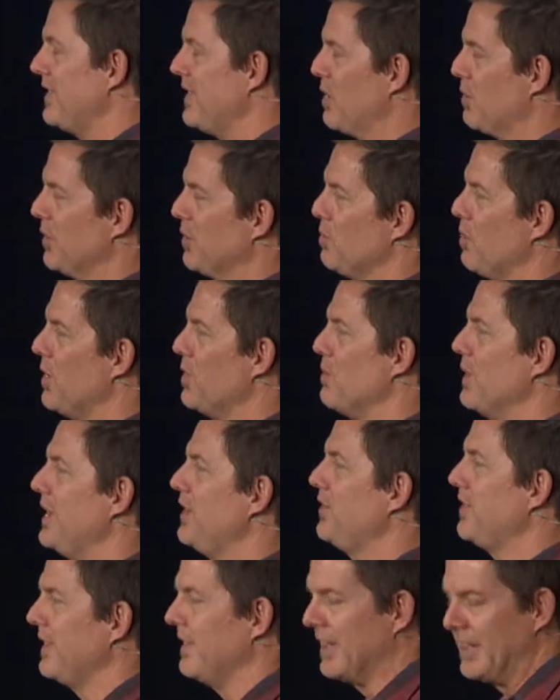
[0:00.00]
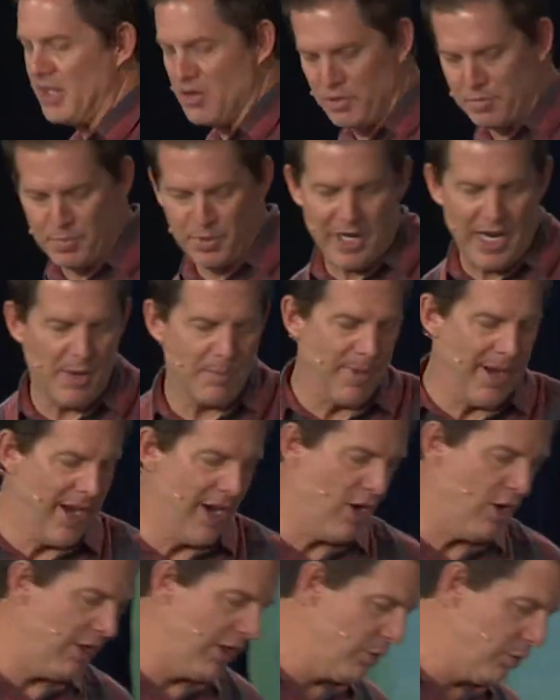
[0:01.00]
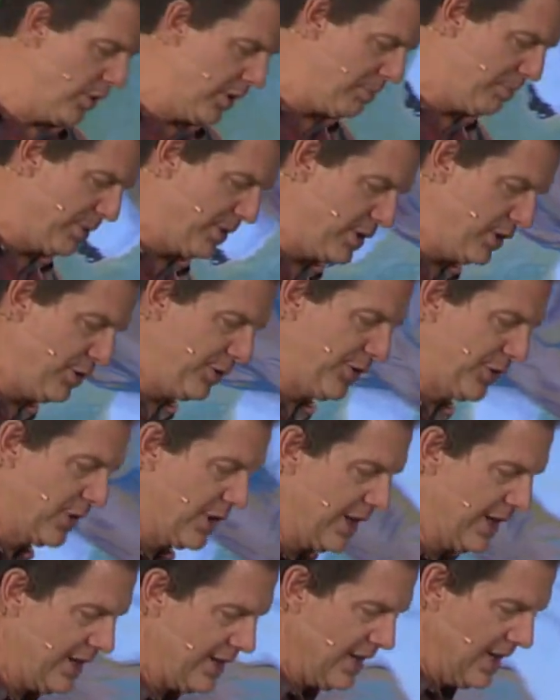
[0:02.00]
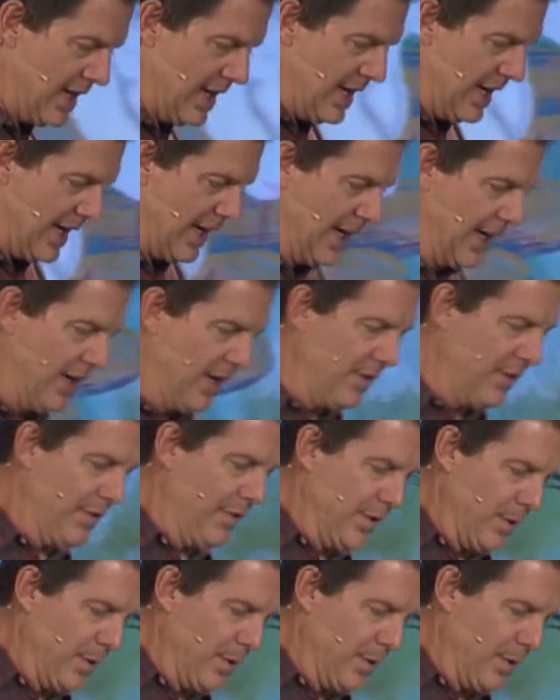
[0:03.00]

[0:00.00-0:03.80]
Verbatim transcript: and there was one recently that was put out by a Hollywood producer, and uh,